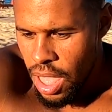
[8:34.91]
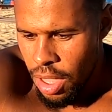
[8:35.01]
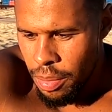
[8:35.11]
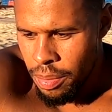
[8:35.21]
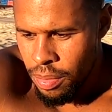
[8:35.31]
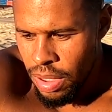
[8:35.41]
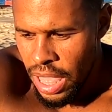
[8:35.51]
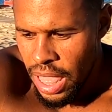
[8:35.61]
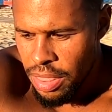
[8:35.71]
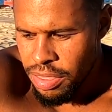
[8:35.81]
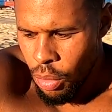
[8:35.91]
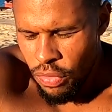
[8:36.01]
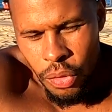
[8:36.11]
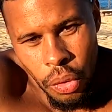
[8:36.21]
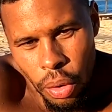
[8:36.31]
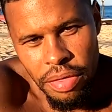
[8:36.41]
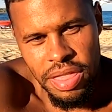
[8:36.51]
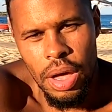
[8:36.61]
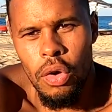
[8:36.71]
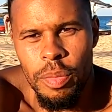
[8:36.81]
um, so of
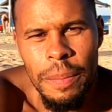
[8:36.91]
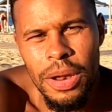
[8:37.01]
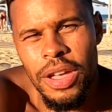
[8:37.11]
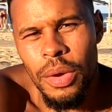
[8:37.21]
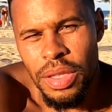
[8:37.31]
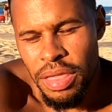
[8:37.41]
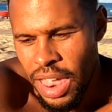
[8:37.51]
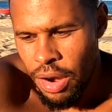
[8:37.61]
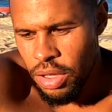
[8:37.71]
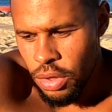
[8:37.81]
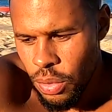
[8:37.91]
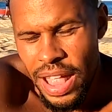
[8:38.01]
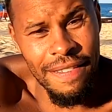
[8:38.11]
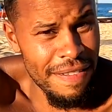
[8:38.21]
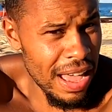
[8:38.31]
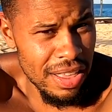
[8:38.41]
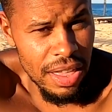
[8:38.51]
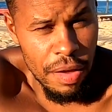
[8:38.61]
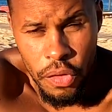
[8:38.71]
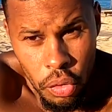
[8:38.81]
course the old people are going to stare at you and in fact
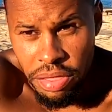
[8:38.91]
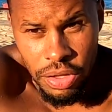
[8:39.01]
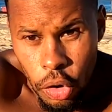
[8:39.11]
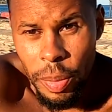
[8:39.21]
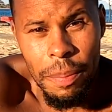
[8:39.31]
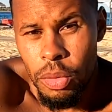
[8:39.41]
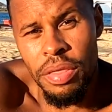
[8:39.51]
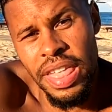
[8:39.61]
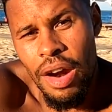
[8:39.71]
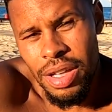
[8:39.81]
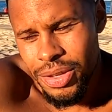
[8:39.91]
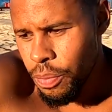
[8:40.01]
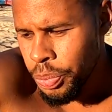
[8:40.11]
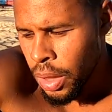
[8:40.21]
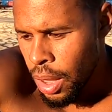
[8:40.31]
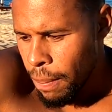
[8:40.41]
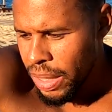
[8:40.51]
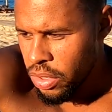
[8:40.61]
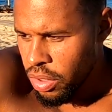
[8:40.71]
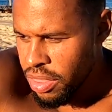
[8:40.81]
of course young people will stare at you
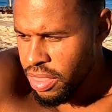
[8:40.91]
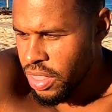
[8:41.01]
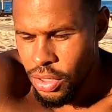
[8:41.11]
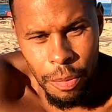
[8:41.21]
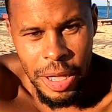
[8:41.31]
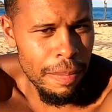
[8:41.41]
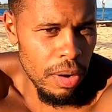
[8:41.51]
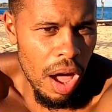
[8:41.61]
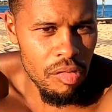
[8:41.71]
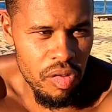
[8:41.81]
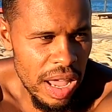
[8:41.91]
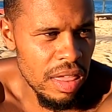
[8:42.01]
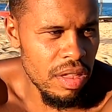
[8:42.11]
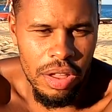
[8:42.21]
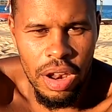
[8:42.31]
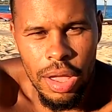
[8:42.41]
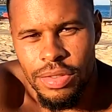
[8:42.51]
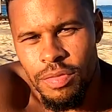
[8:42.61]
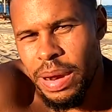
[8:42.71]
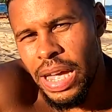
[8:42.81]
because the young people are raised on a
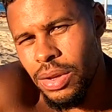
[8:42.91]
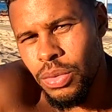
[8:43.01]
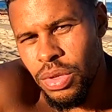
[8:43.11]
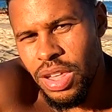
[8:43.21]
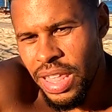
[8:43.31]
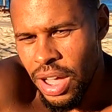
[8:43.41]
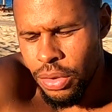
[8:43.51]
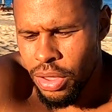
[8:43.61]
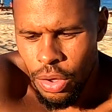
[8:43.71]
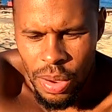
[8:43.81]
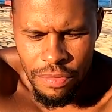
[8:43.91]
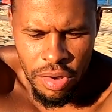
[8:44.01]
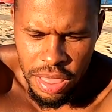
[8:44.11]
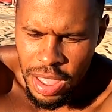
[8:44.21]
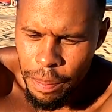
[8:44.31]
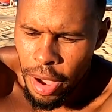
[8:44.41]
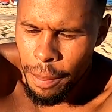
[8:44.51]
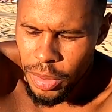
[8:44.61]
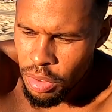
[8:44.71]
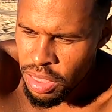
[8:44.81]
lot of black culture now you know whether it's hip
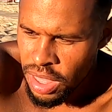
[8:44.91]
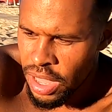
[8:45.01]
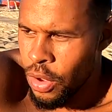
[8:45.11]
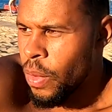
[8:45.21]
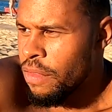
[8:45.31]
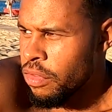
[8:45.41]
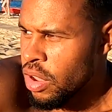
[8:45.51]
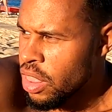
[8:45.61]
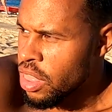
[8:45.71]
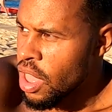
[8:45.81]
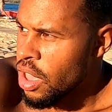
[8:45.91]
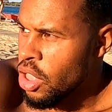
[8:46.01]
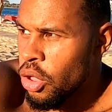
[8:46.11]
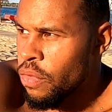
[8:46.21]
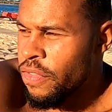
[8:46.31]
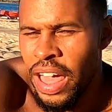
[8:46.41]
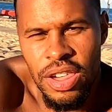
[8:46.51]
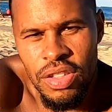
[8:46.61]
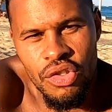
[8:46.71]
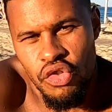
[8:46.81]
hop music whether it's you know
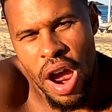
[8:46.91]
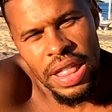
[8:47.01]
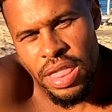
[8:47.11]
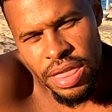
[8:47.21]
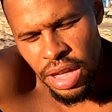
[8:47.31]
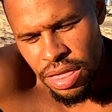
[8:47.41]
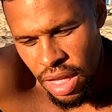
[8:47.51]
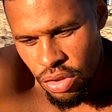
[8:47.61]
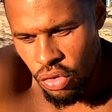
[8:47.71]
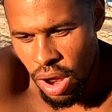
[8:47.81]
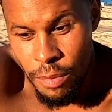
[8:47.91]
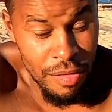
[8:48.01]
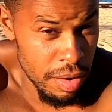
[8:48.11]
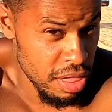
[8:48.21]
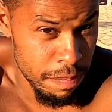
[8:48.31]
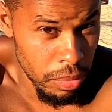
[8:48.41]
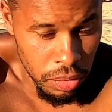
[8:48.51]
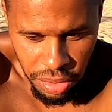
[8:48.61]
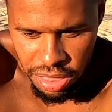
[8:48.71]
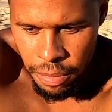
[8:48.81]
fashion trends etc whether it's
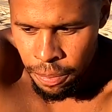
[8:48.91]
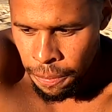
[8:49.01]
sports